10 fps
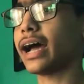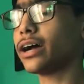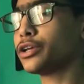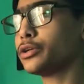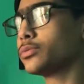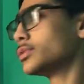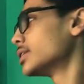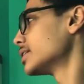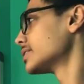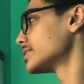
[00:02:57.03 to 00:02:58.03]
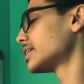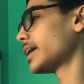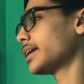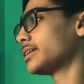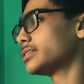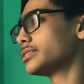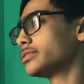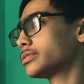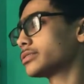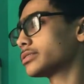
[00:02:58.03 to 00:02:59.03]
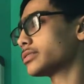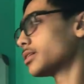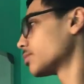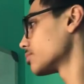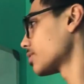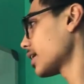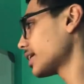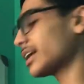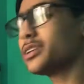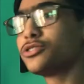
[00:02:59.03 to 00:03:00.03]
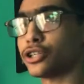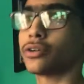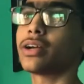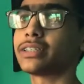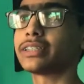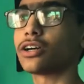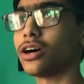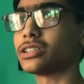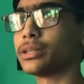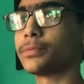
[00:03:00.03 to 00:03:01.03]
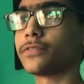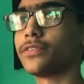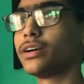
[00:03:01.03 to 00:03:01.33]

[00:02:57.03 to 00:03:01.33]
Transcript: How do you say, how do you generalize this concept of